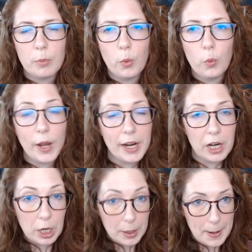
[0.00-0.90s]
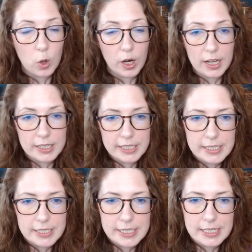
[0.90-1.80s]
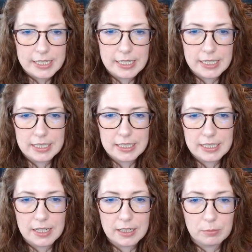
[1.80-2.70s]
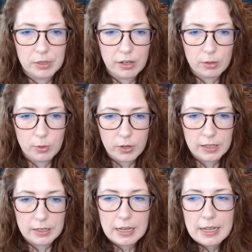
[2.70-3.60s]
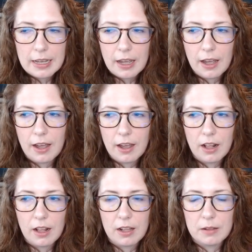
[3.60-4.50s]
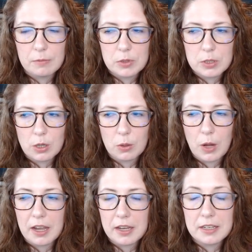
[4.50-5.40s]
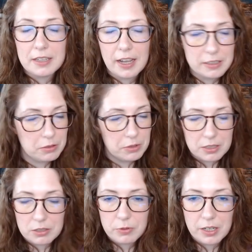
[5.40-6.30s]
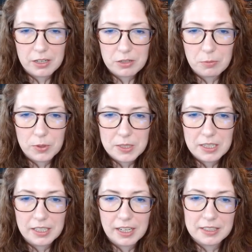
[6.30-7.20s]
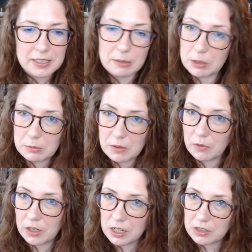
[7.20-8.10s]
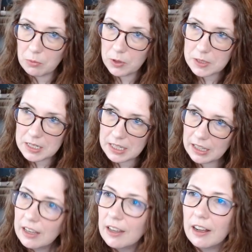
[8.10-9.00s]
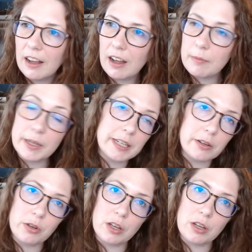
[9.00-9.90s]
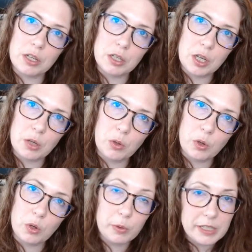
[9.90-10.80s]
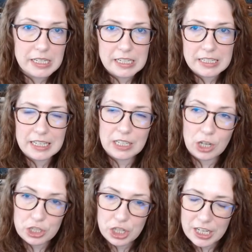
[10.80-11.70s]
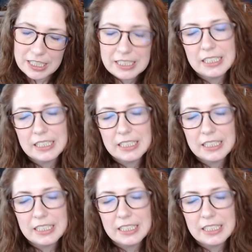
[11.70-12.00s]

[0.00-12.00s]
where Korra is in Blood of the Broken. So I had to research radiation poisoning and the symptoms of radiation poisoning. I settled on queasiness and nausea,